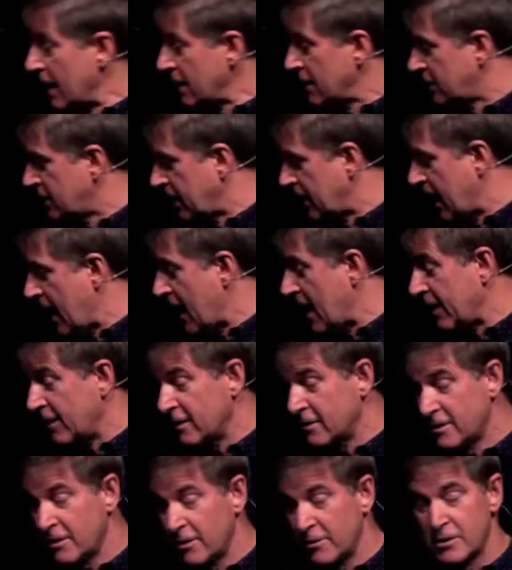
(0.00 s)
ends
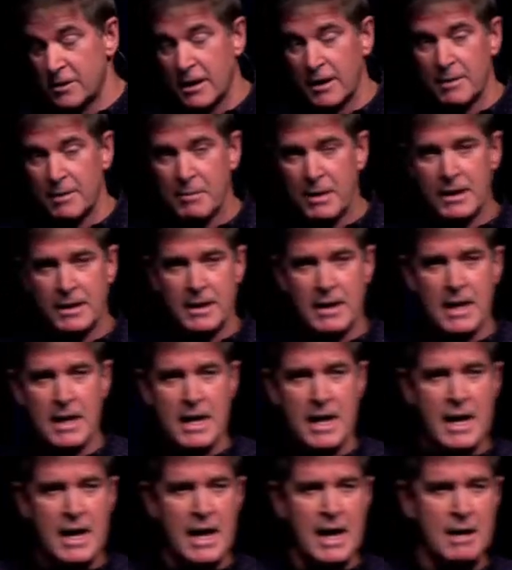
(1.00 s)
today, the series that I'm
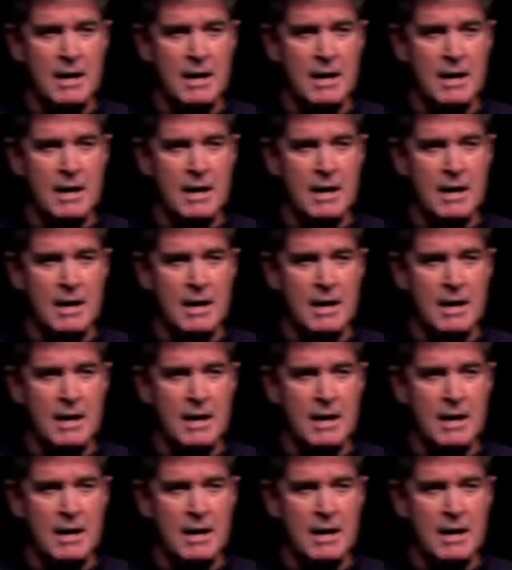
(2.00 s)
in,